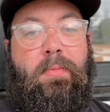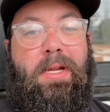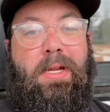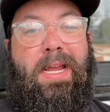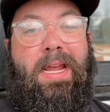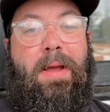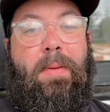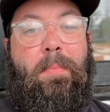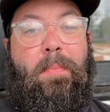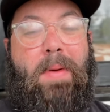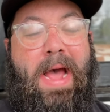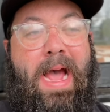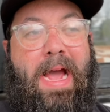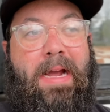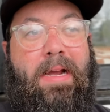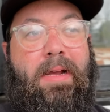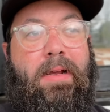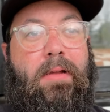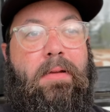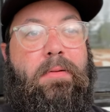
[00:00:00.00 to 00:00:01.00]
to get
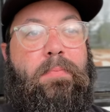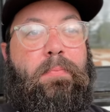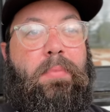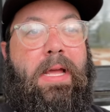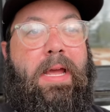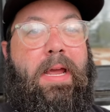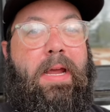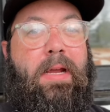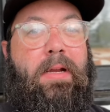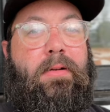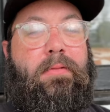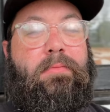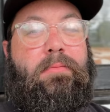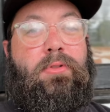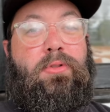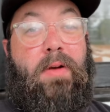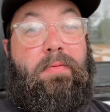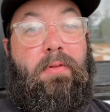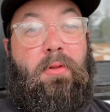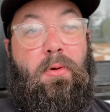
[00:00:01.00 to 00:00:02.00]
back playing
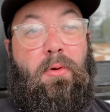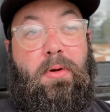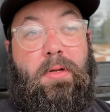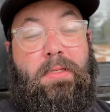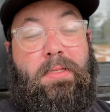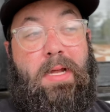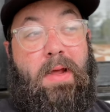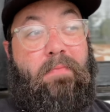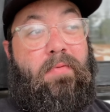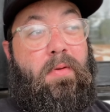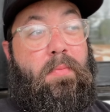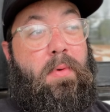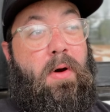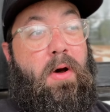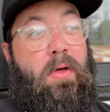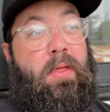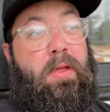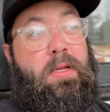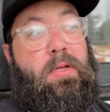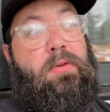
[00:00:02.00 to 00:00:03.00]
Trevor Lawrence type
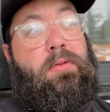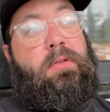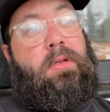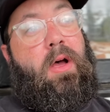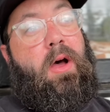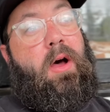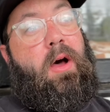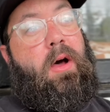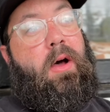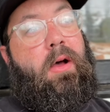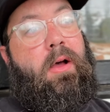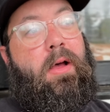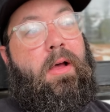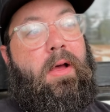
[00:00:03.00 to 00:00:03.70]
football that you saw